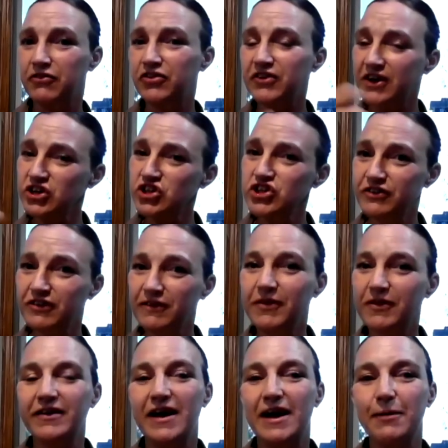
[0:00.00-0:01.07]
of sections of
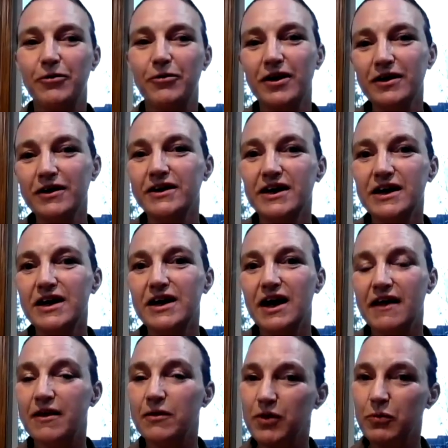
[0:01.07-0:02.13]
this cap rock
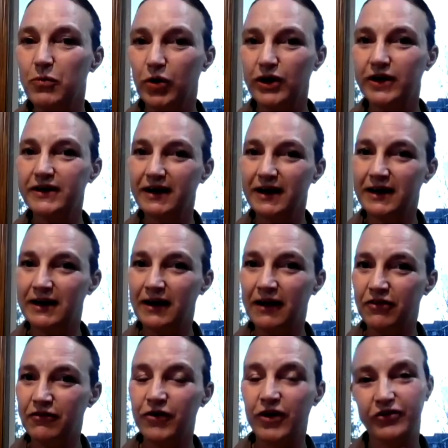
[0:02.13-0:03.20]
and then we work uh, at the
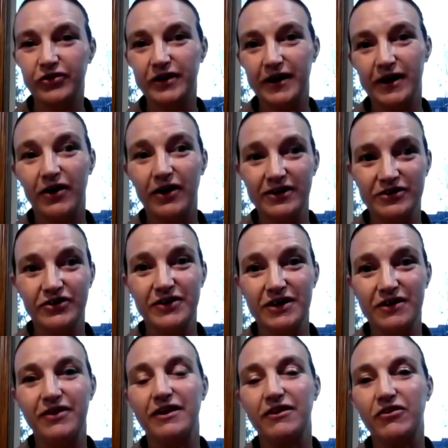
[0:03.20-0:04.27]
fossil layer underneath
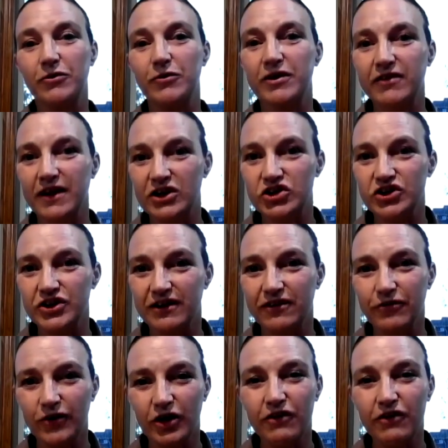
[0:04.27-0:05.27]
it so it is actually it's a very